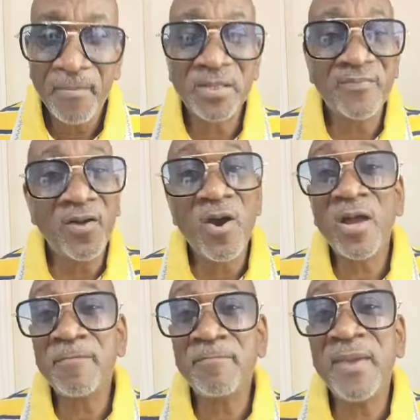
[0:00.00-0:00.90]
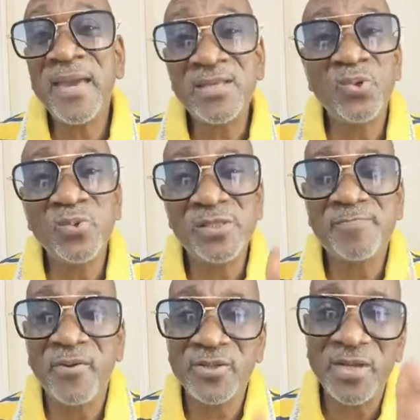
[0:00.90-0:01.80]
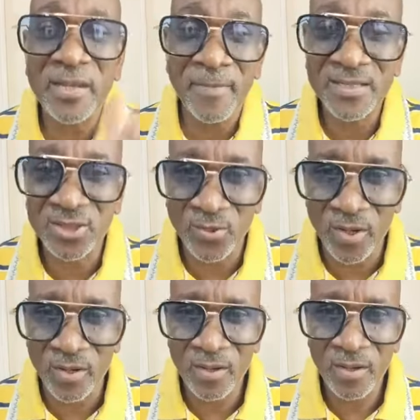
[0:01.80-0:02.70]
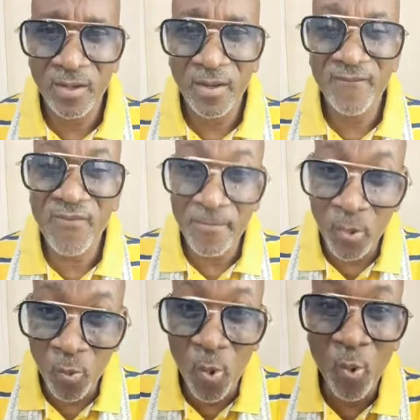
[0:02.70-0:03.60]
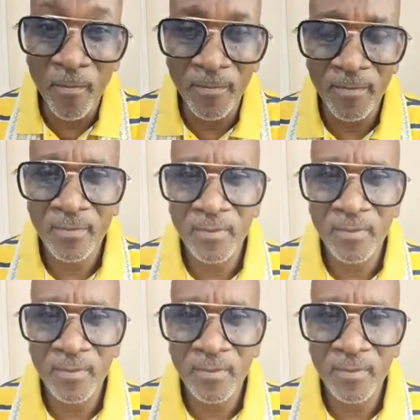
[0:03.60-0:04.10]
But if God made you spiritually mature from the womb,